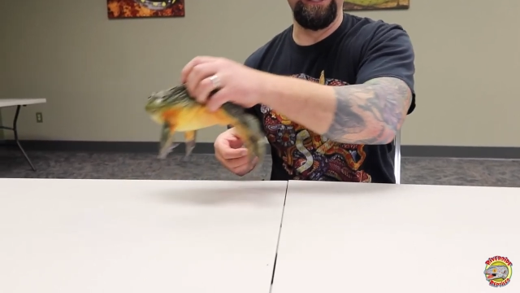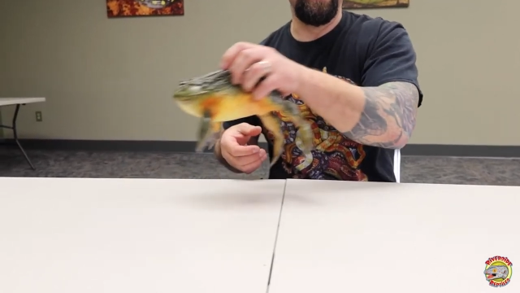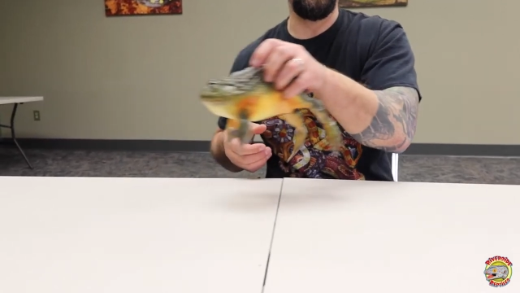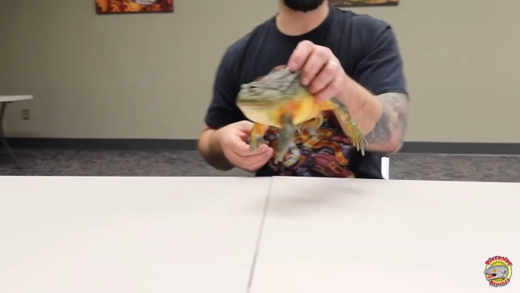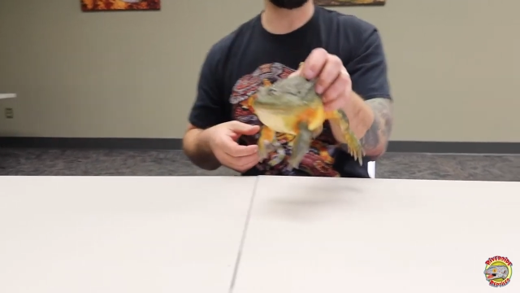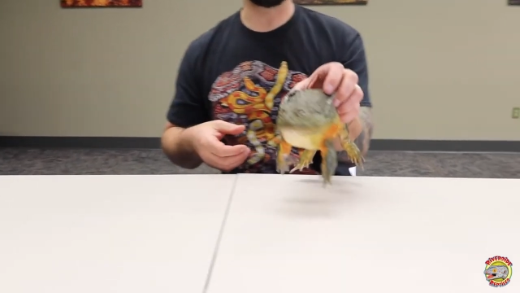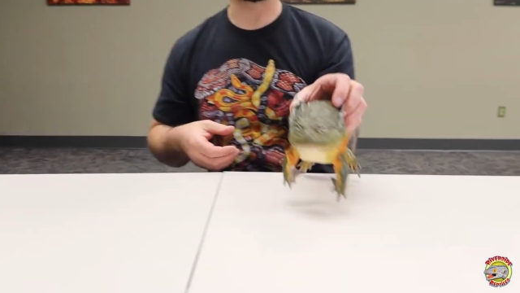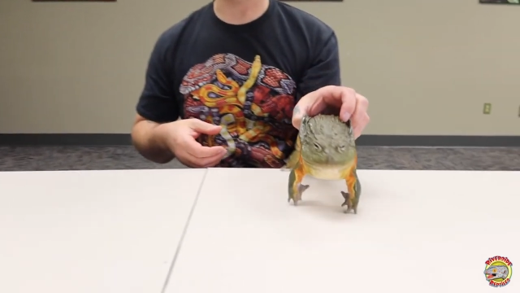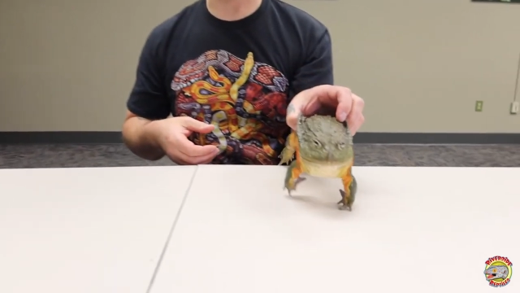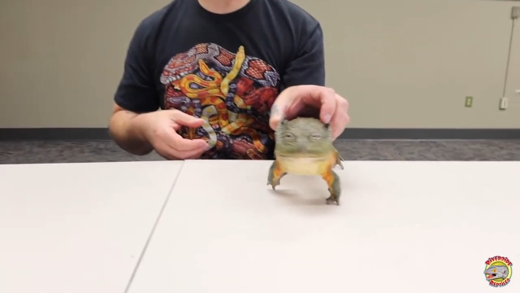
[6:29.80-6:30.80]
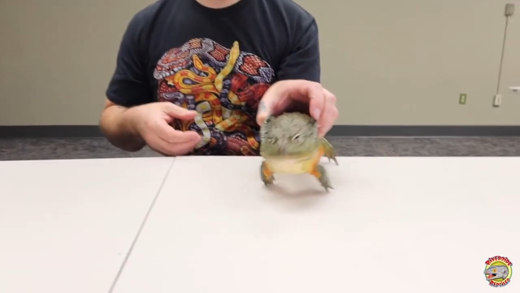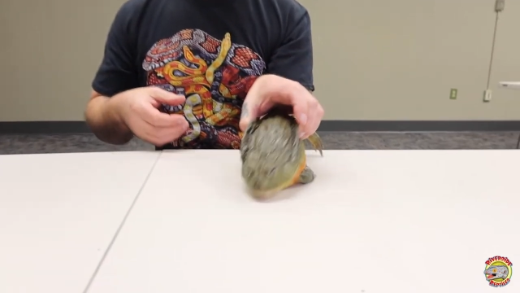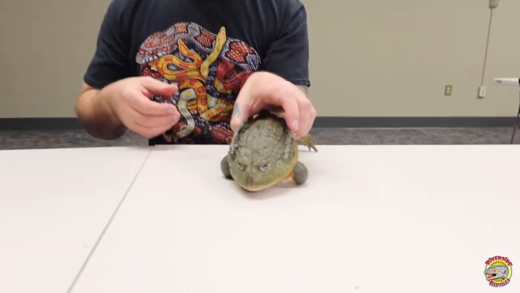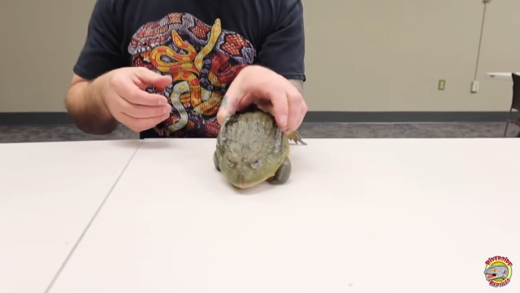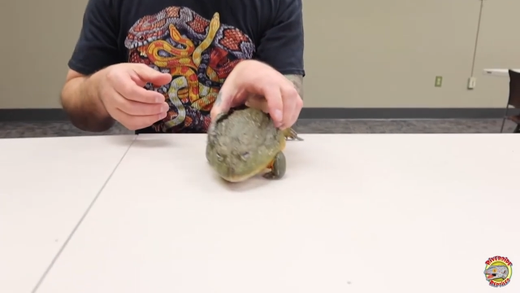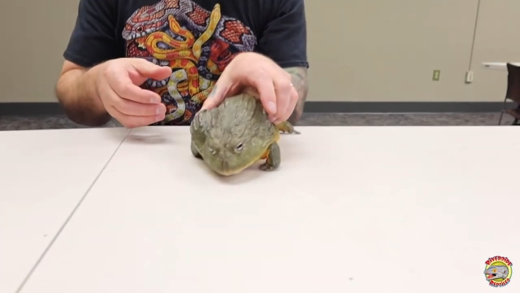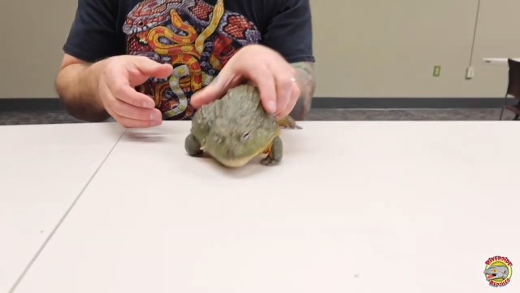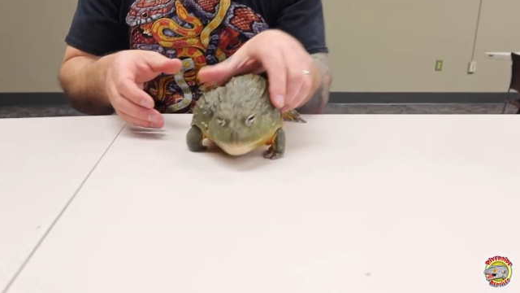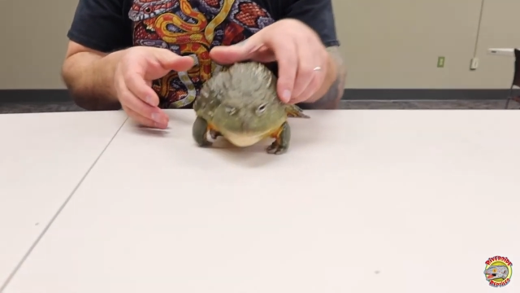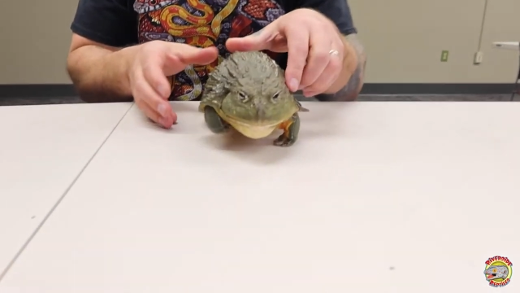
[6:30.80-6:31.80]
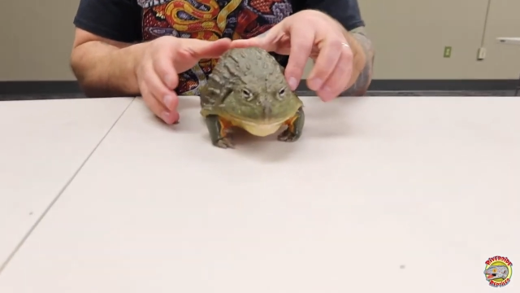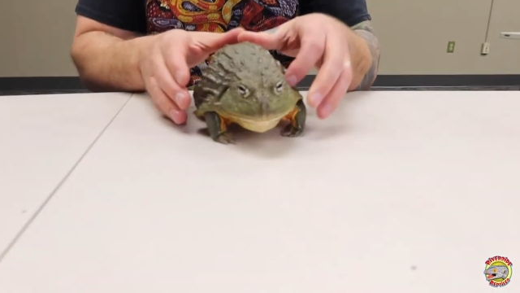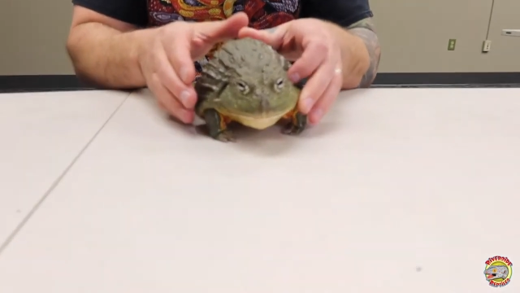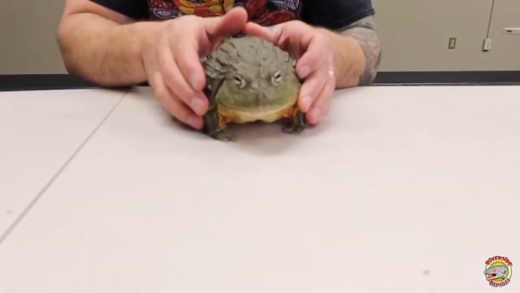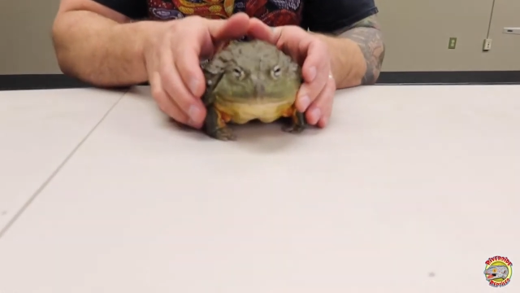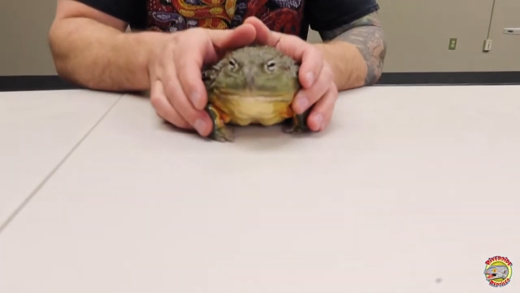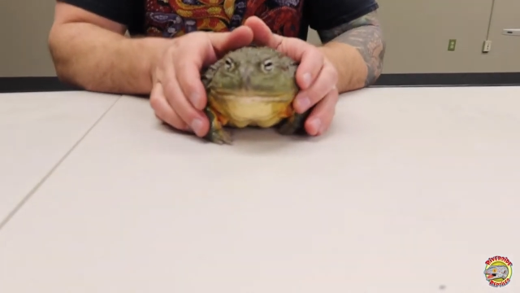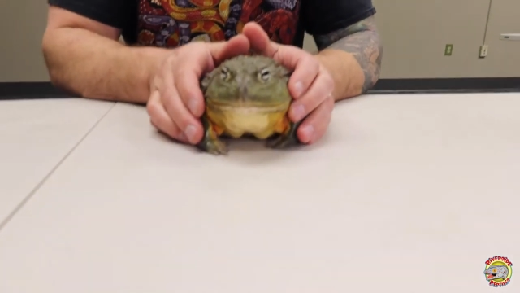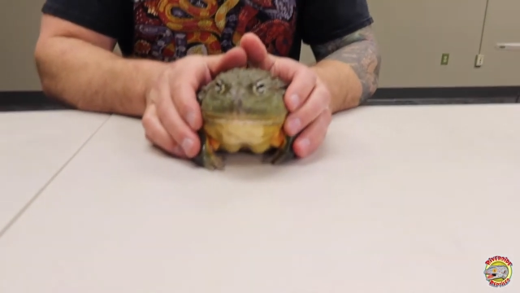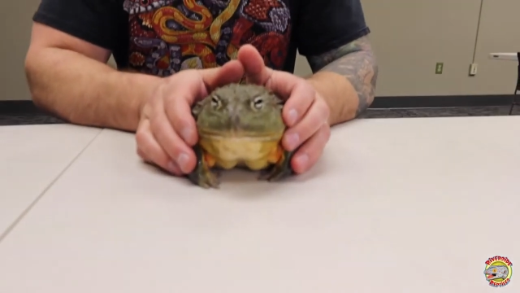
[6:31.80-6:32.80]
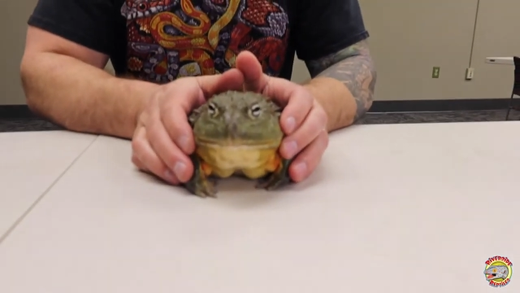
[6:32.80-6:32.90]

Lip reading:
[unreadable: no face in view]